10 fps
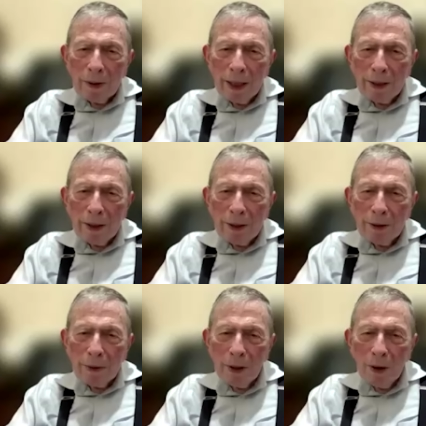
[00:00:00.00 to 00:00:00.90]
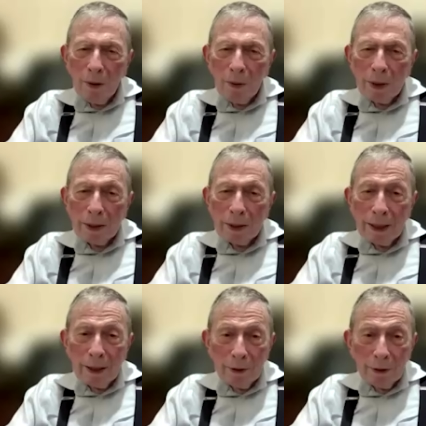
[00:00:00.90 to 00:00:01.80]
tended to be always
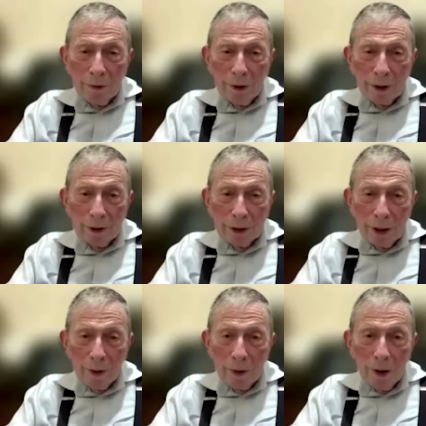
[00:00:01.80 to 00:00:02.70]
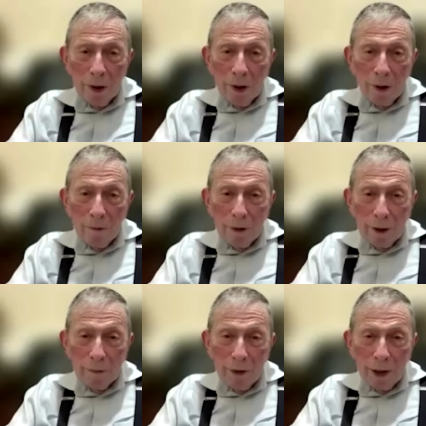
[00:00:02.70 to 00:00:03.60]
either very slow or
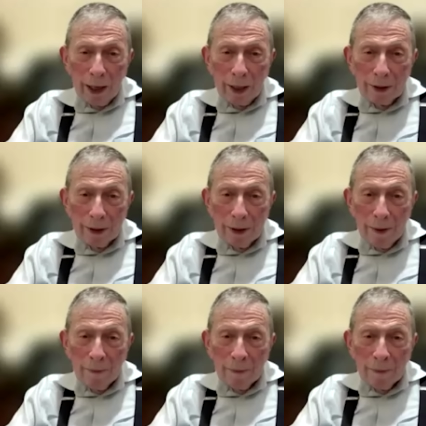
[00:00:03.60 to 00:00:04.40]
very fast.